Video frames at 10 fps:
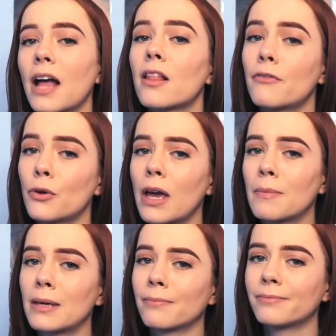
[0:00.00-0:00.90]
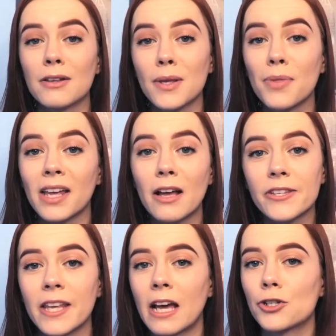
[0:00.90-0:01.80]
I love you, Amy. Now, something
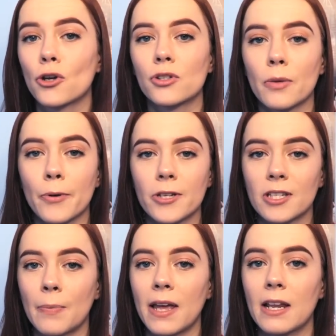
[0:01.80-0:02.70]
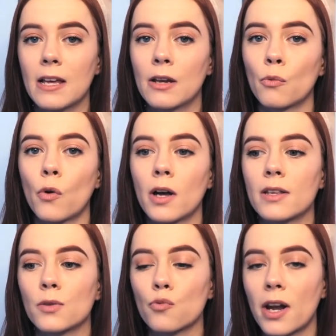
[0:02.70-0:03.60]
else that I chose to participate in
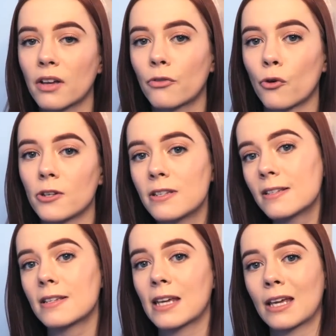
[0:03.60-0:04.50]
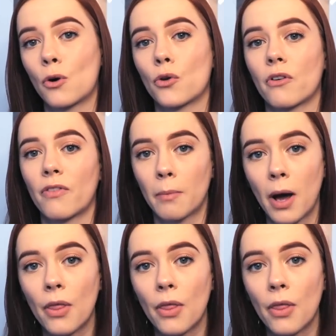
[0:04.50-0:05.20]
was running for Season Ticket Holder of the